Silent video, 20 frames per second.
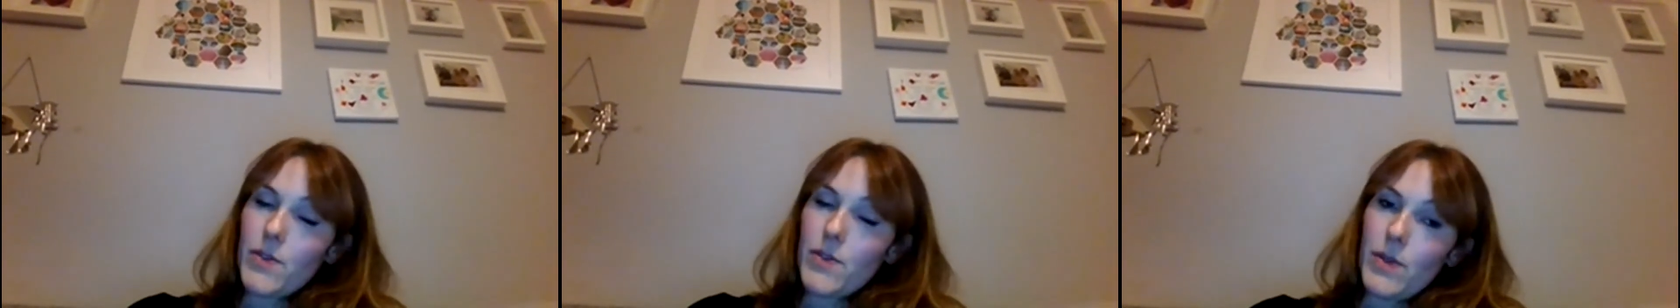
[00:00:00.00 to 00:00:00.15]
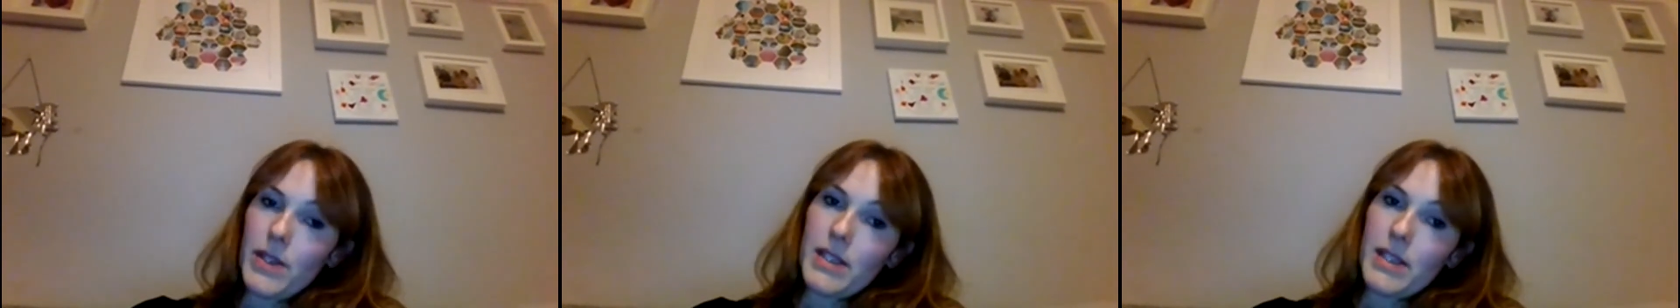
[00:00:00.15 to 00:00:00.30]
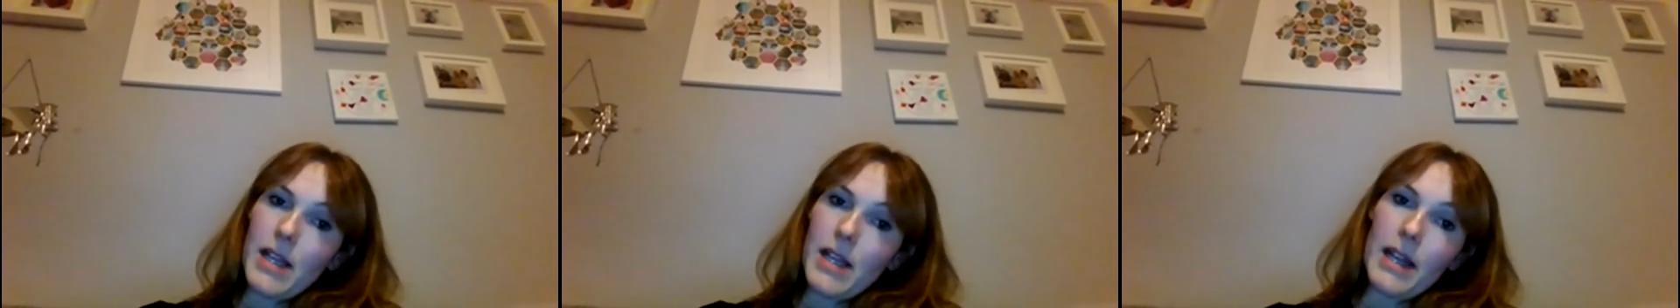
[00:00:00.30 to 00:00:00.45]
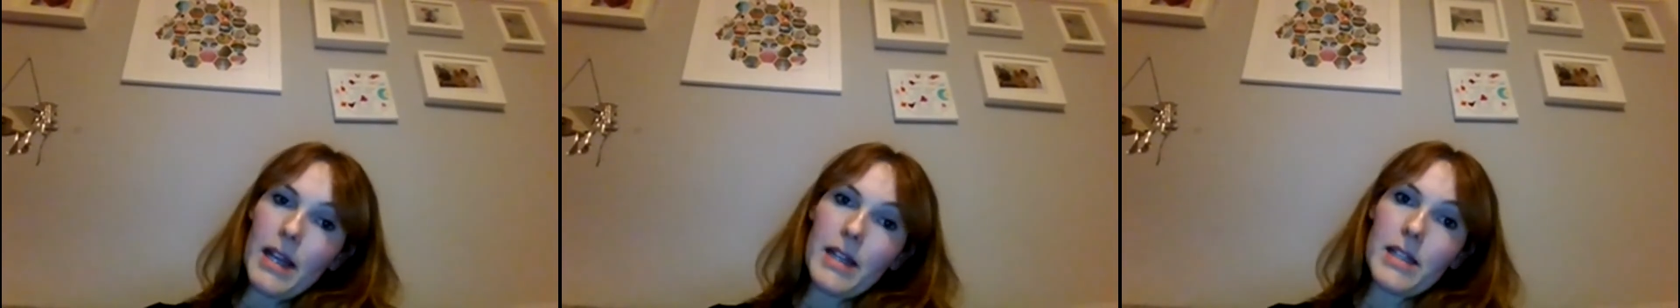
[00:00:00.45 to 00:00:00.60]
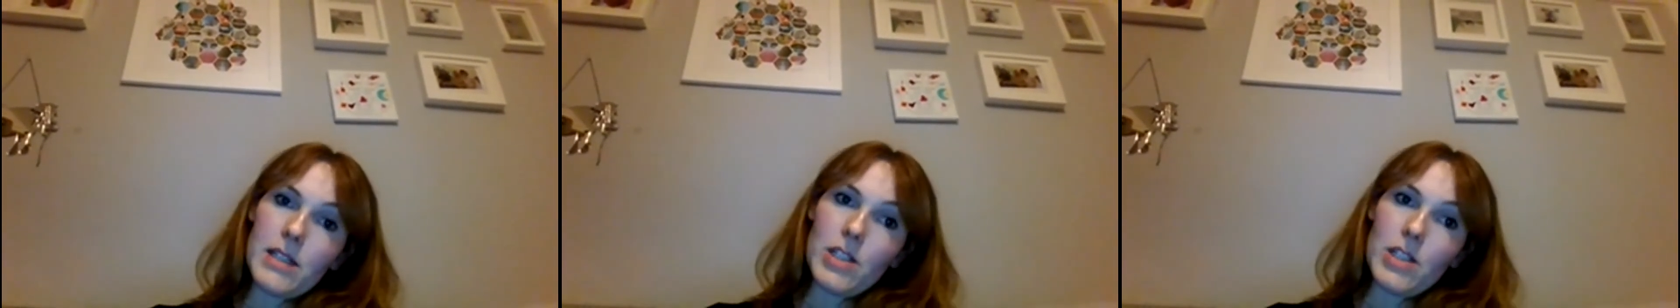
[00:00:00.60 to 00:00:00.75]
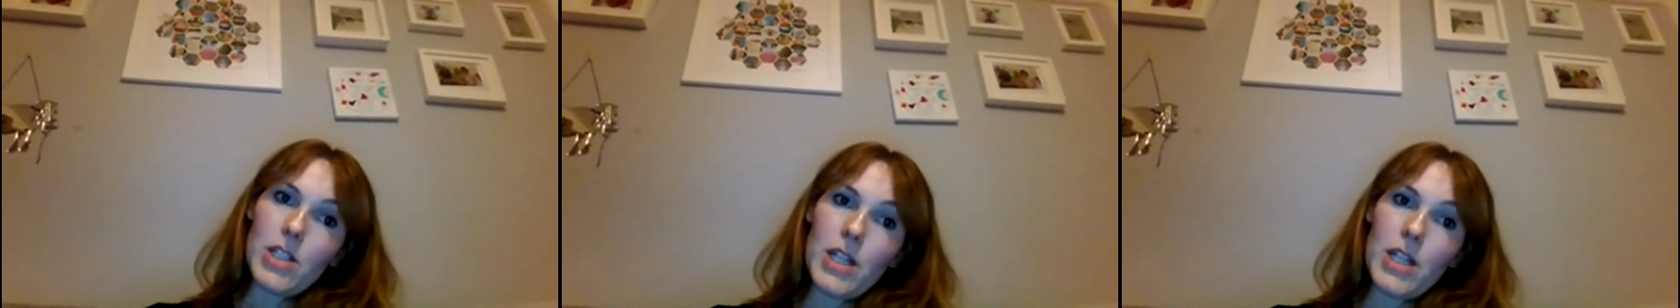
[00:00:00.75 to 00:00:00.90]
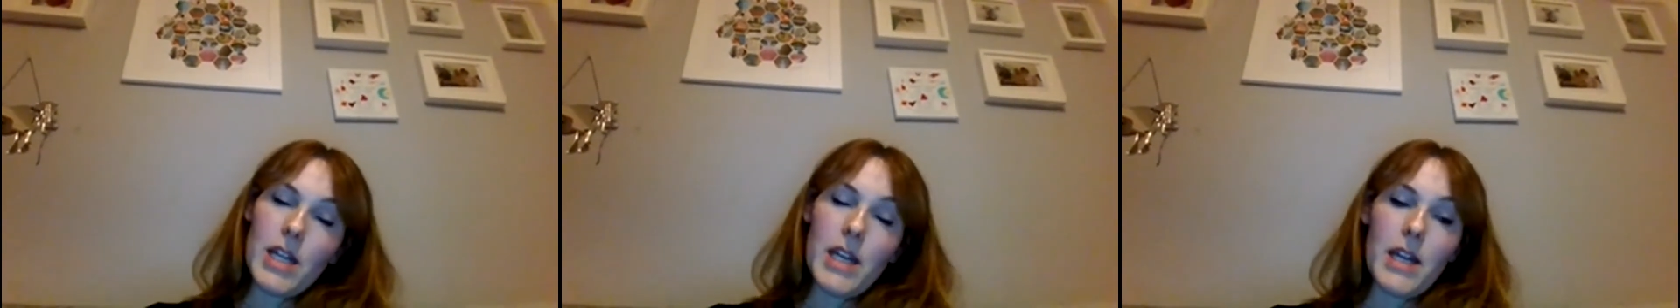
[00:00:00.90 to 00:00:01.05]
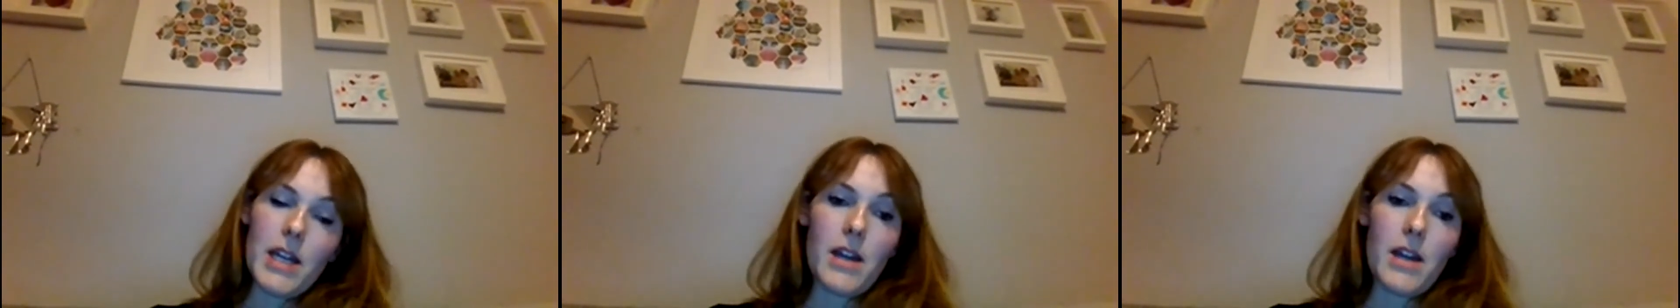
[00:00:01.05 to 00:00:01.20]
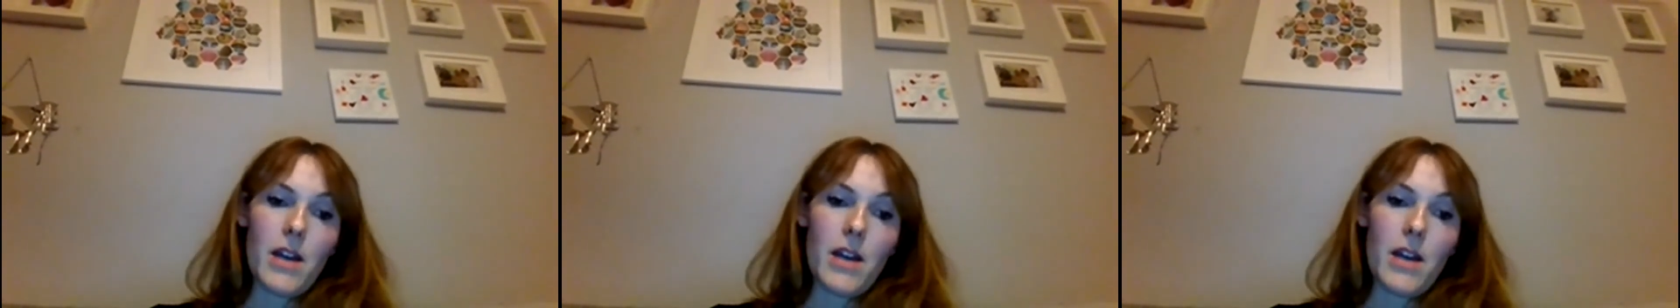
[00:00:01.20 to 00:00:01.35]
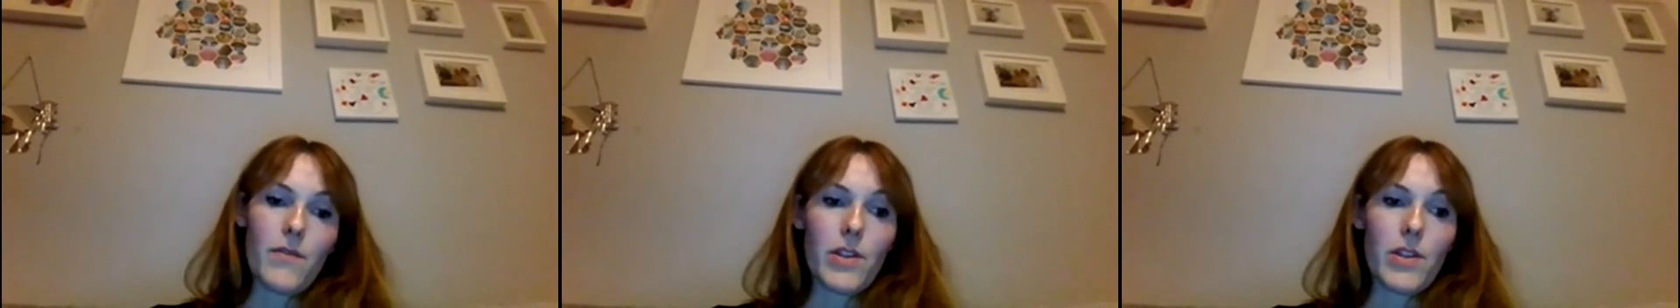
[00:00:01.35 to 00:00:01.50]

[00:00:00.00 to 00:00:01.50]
So in the second year of